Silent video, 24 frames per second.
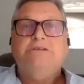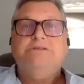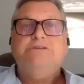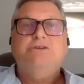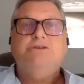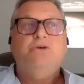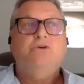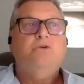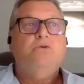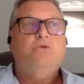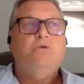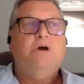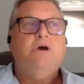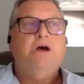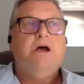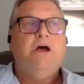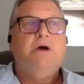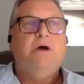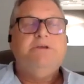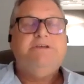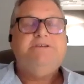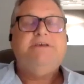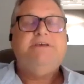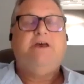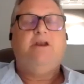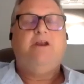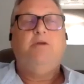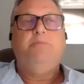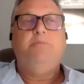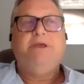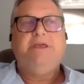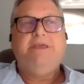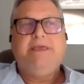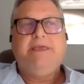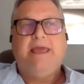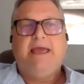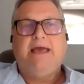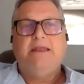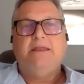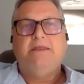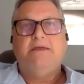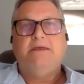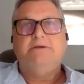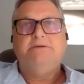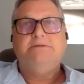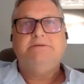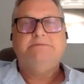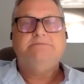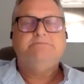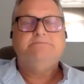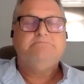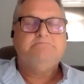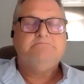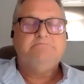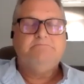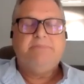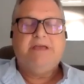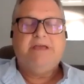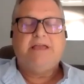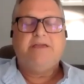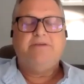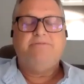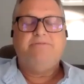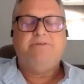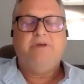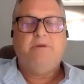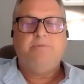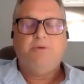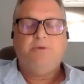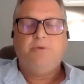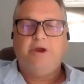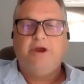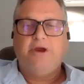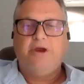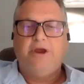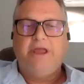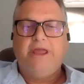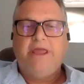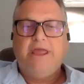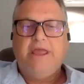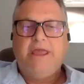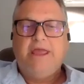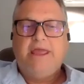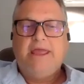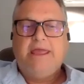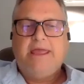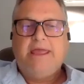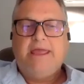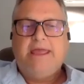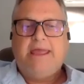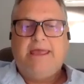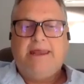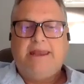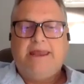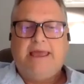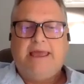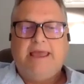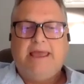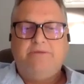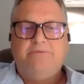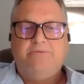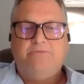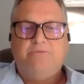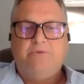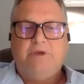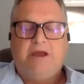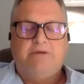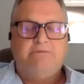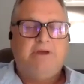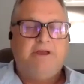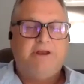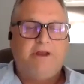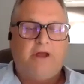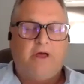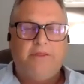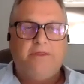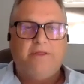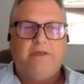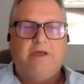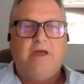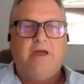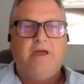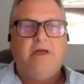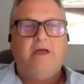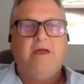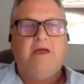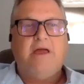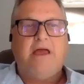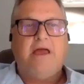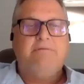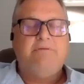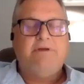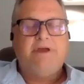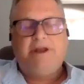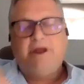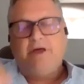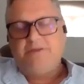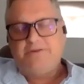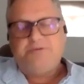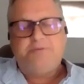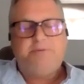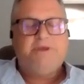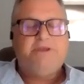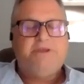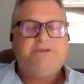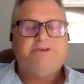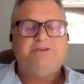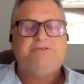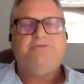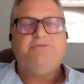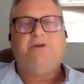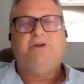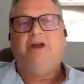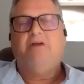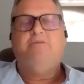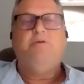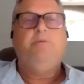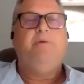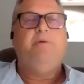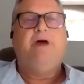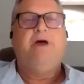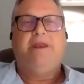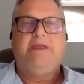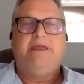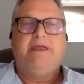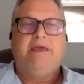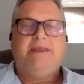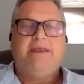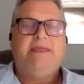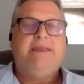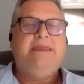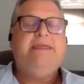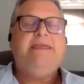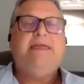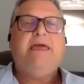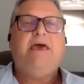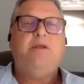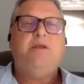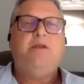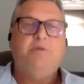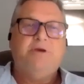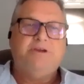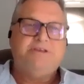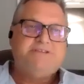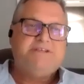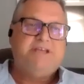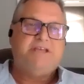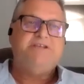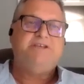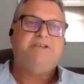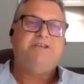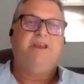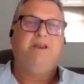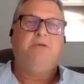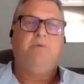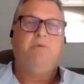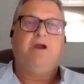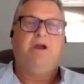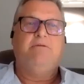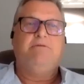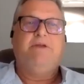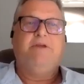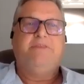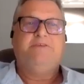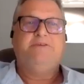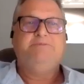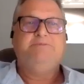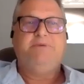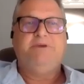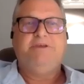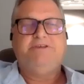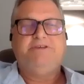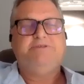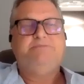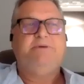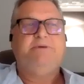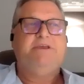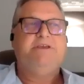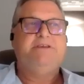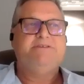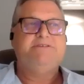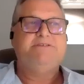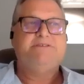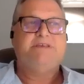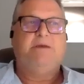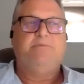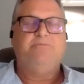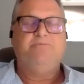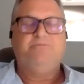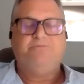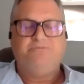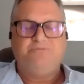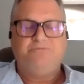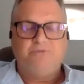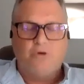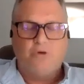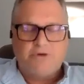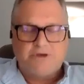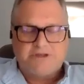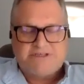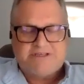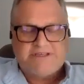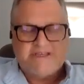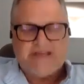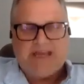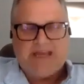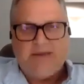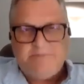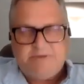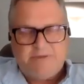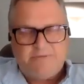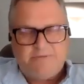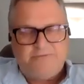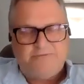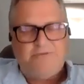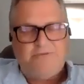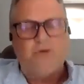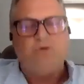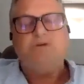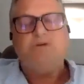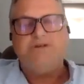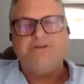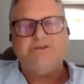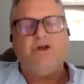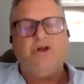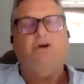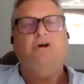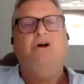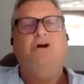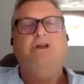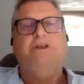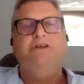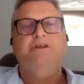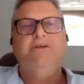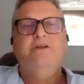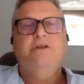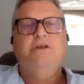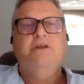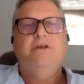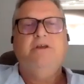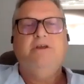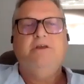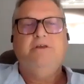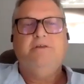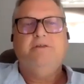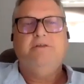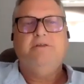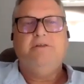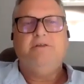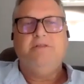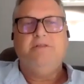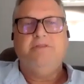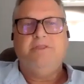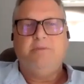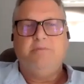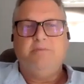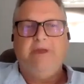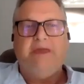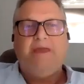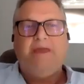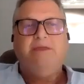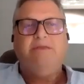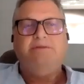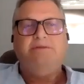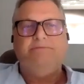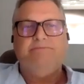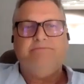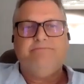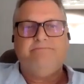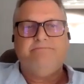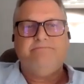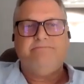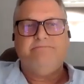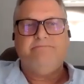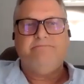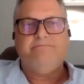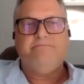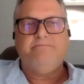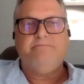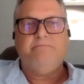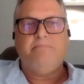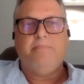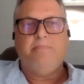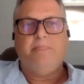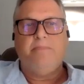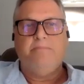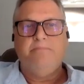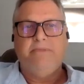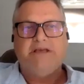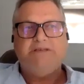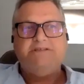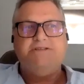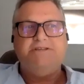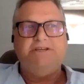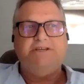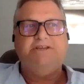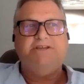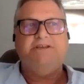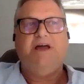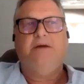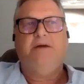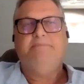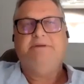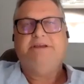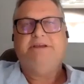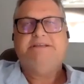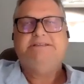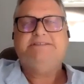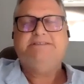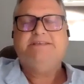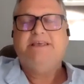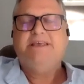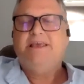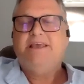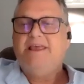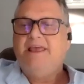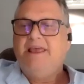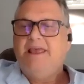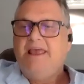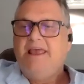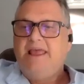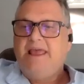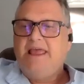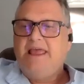I also we just had our big gala back in February, and I write all the speeches for everybody. Any kind of presentation anywhere, I write the speeches, because I'm keeping them focused on the main messaging topics.